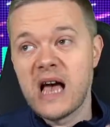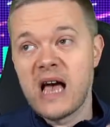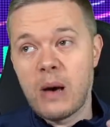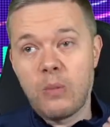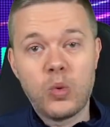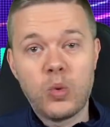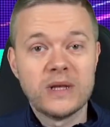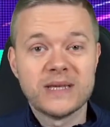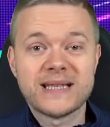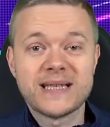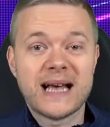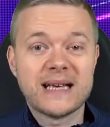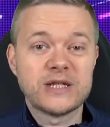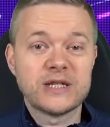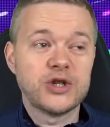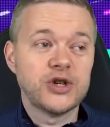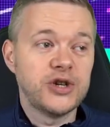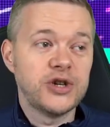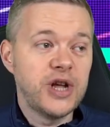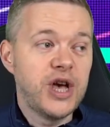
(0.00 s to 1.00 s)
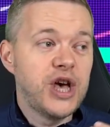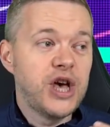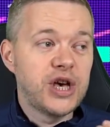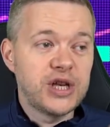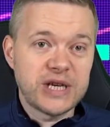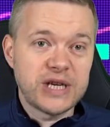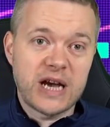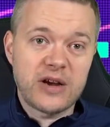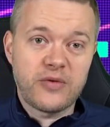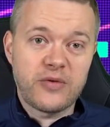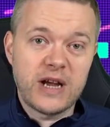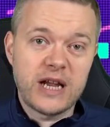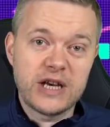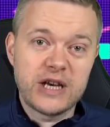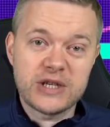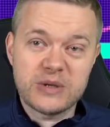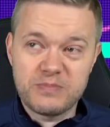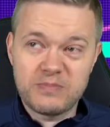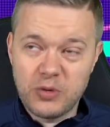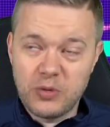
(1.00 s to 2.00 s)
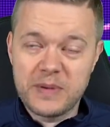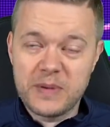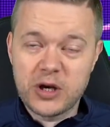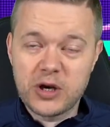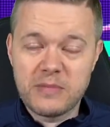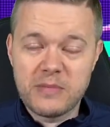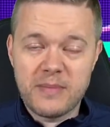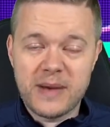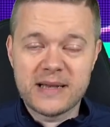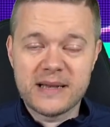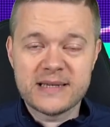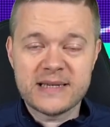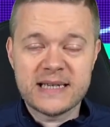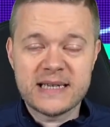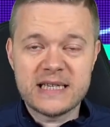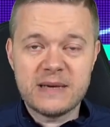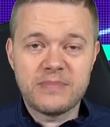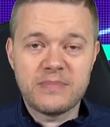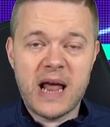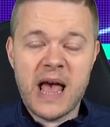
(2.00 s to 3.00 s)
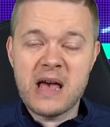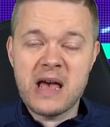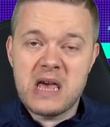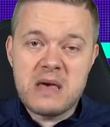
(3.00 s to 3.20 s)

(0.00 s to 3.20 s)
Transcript: And once that's done, Jack Grealish will become a Man City player.